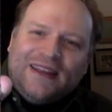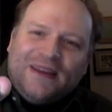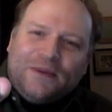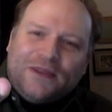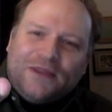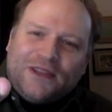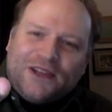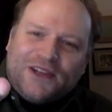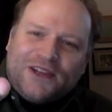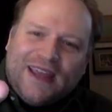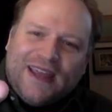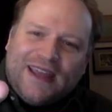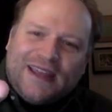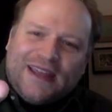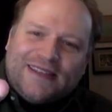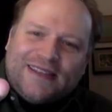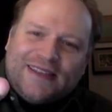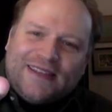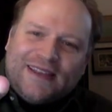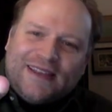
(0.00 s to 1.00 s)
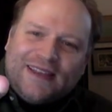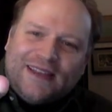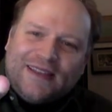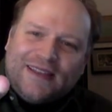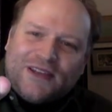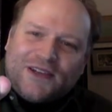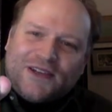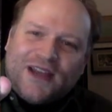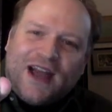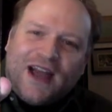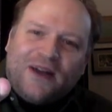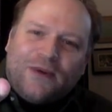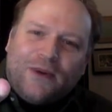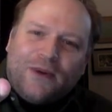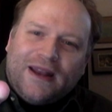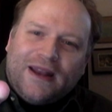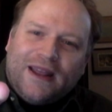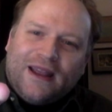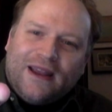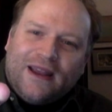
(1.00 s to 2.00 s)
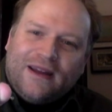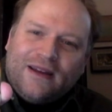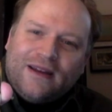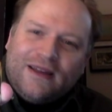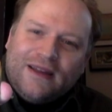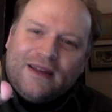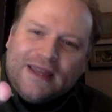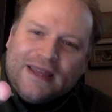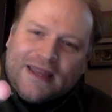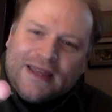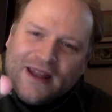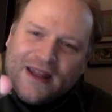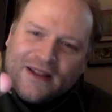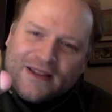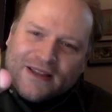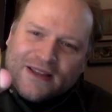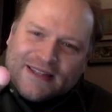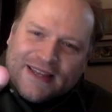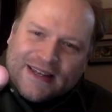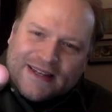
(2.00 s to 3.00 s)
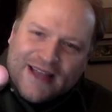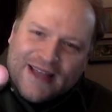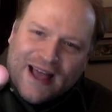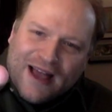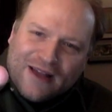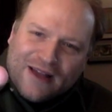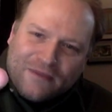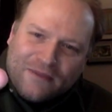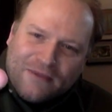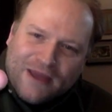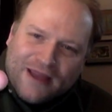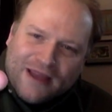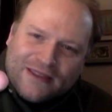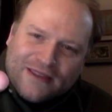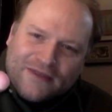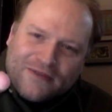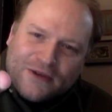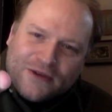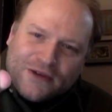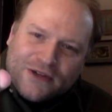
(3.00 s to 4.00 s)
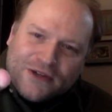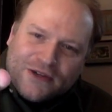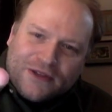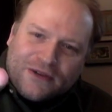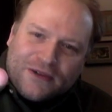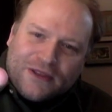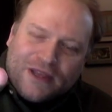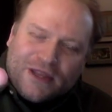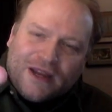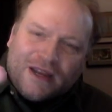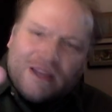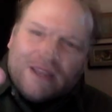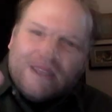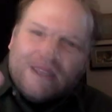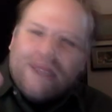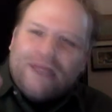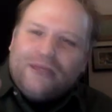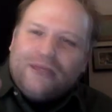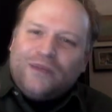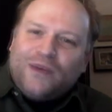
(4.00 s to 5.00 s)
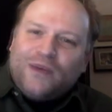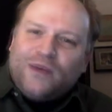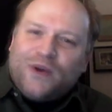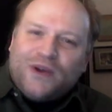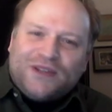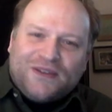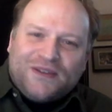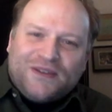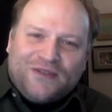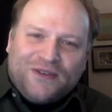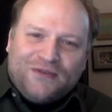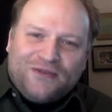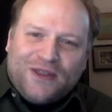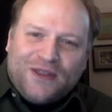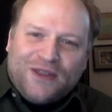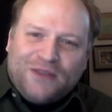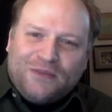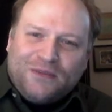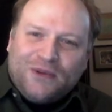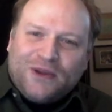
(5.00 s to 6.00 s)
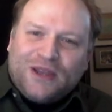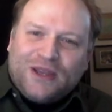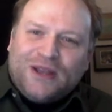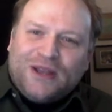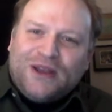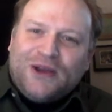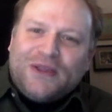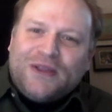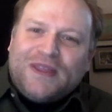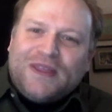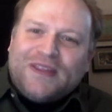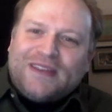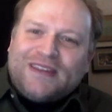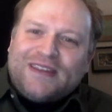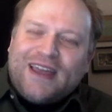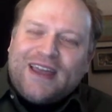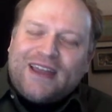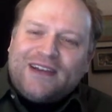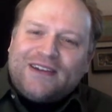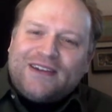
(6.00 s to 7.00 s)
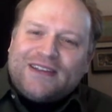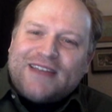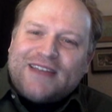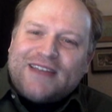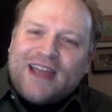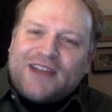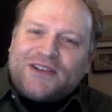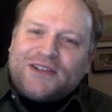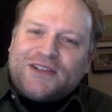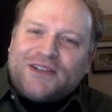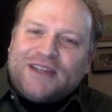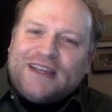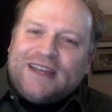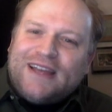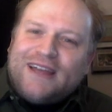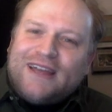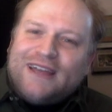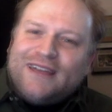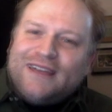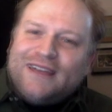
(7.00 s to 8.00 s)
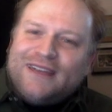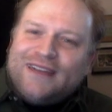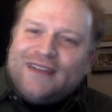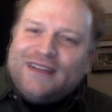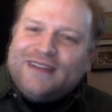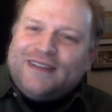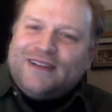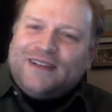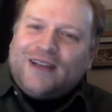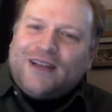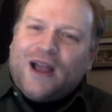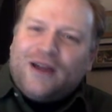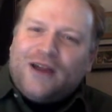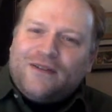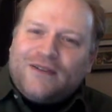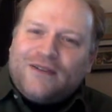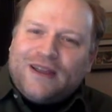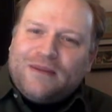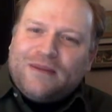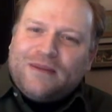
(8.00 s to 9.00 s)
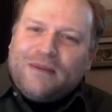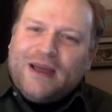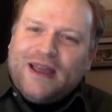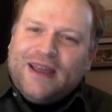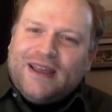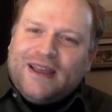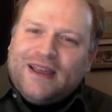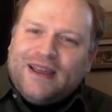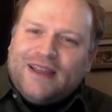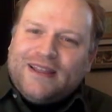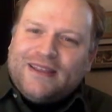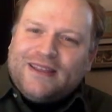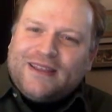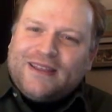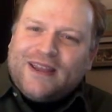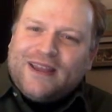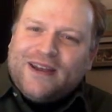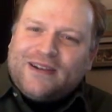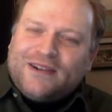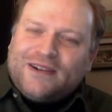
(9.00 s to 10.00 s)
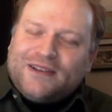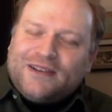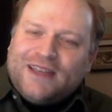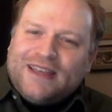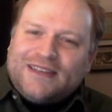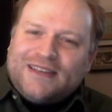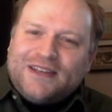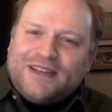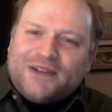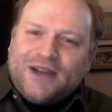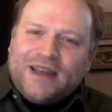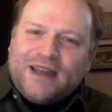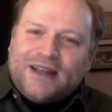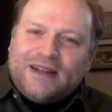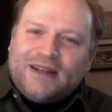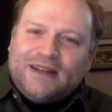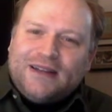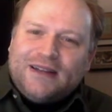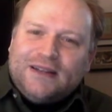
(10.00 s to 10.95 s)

with the shades and the shock white hair. Kind of looks like Doc from Back to the Future 2 there. Of course, if you've read the book, you know that the tiger is actually a little carving by the character Lazy Dragon,